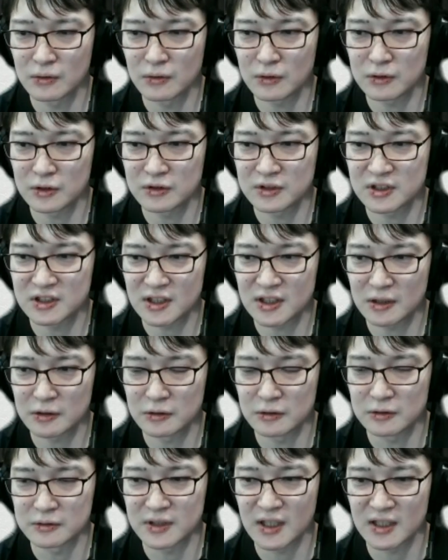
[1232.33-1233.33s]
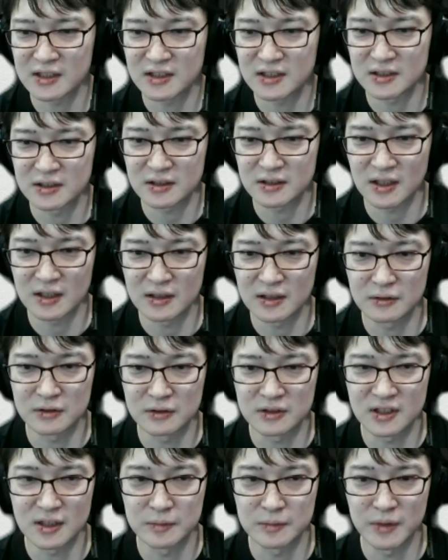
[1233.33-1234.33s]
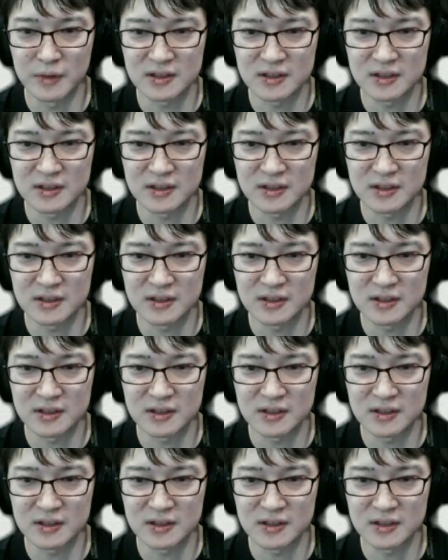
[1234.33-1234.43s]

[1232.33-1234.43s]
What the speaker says: far have not worked very well,